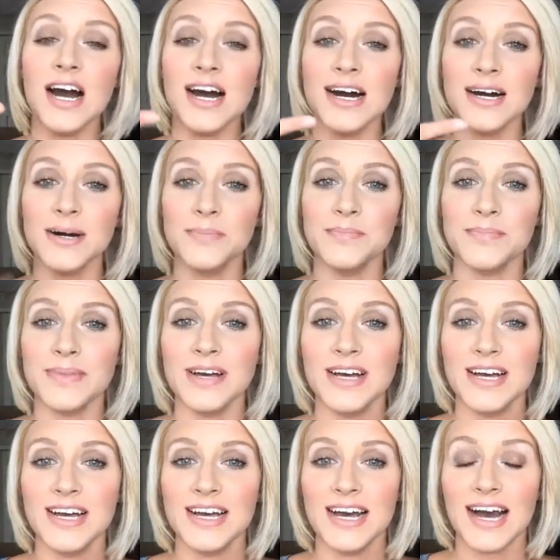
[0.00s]

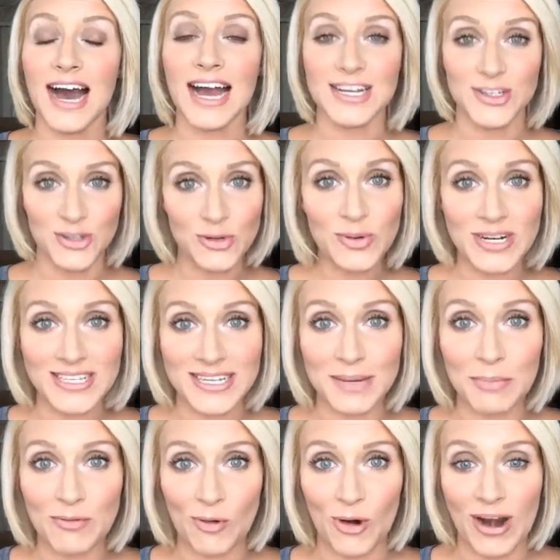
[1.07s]
I do want to see
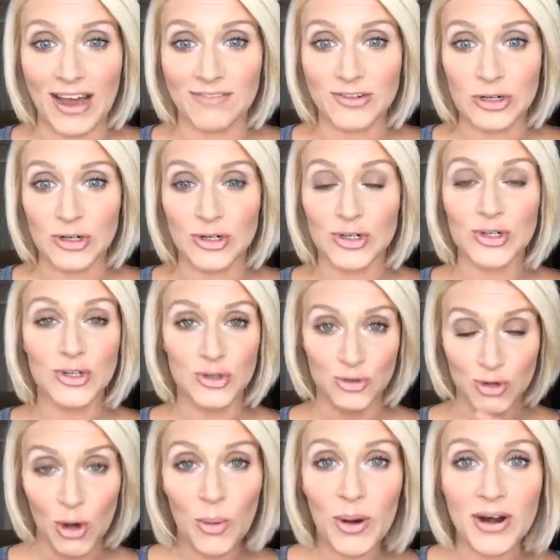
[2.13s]
a before and after.
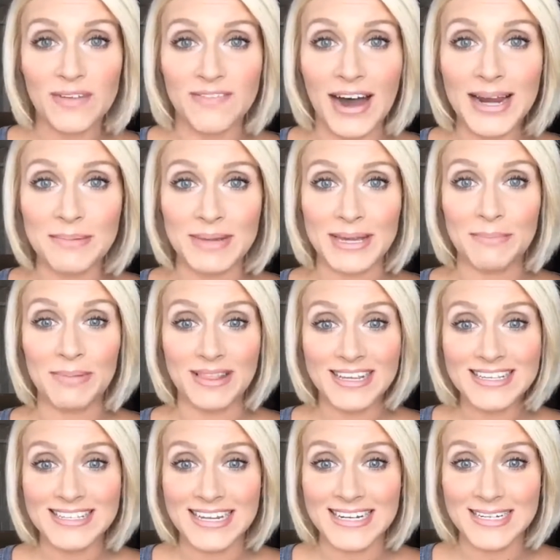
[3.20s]
You know where to find me.
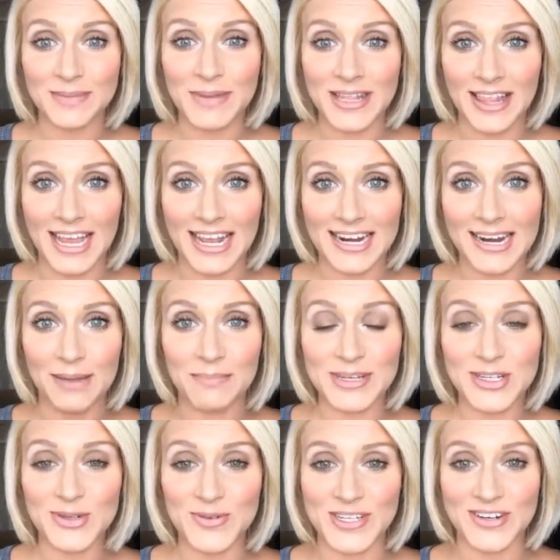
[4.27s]
Please send it to me, Elaine, and I
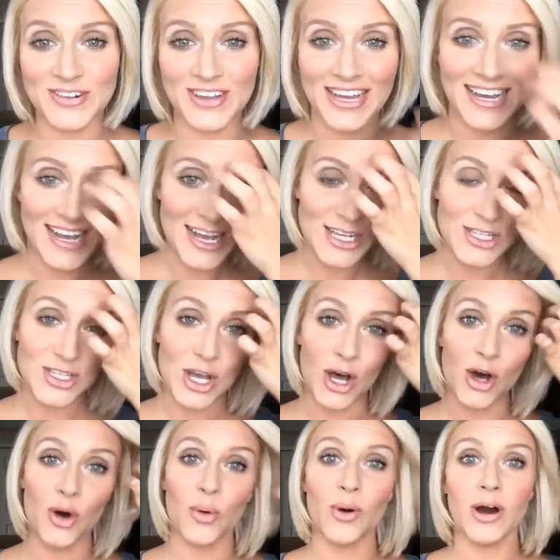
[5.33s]
miss you dearly.
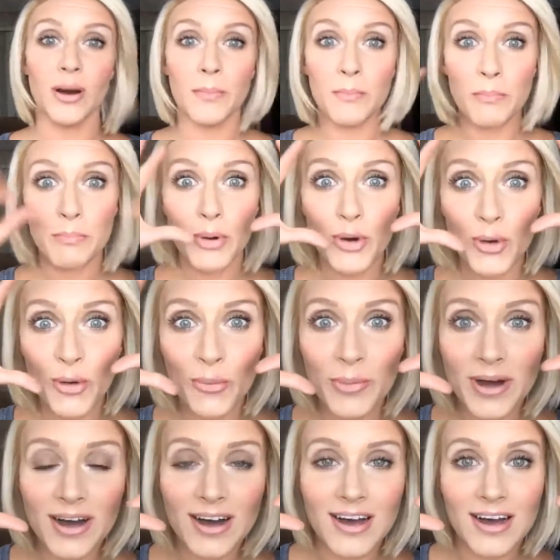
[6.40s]
So,
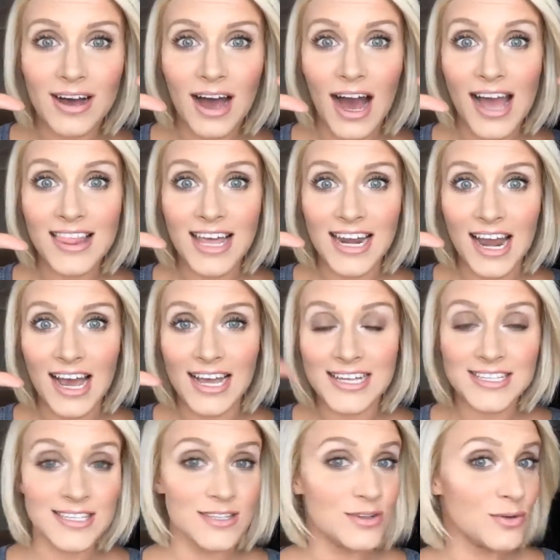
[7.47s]
boom. Highlight
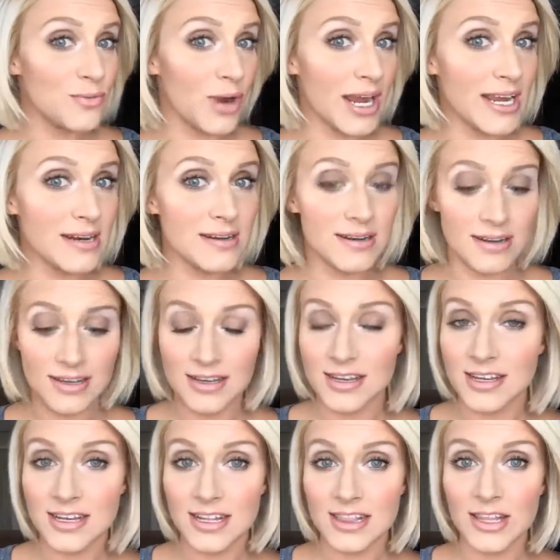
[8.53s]
eyes, right?
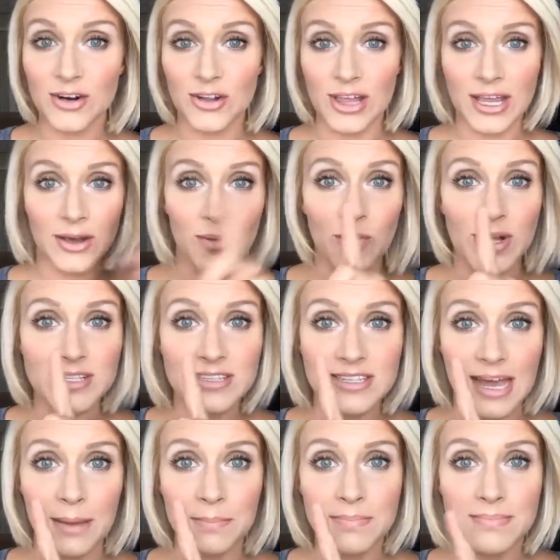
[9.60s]
Literally, one
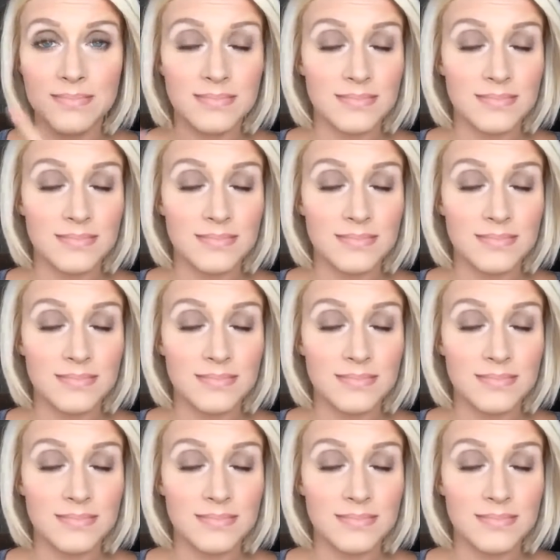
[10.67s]
step.